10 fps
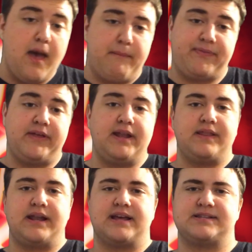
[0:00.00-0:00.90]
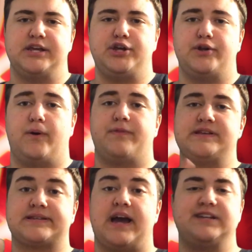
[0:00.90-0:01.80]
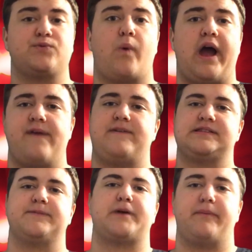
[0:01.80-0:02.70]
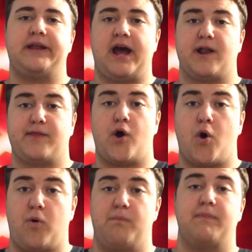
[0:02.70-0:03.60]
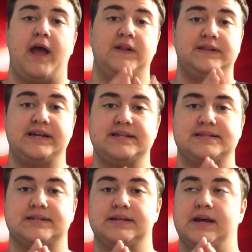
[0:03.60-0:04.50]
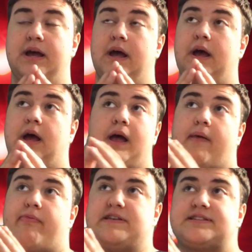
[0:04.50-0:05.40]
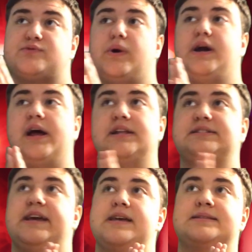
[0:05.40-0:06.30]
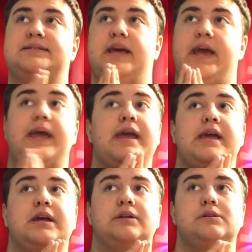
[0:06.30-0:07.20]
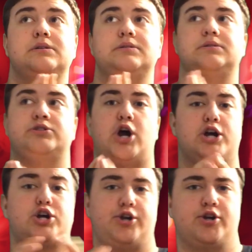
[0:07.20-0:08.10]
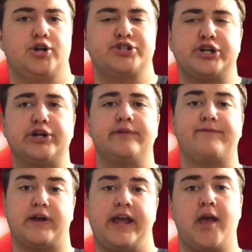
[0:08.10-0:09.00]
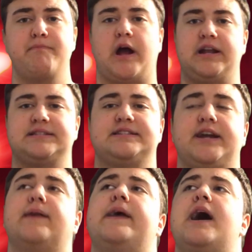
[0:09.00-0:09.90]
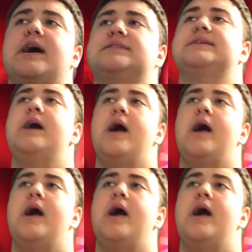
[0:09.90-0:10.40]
But then the next thing you know, this guy's wife ends up coming out of the home. And this is where it kind of takes a darker turn for him, not necessarily us.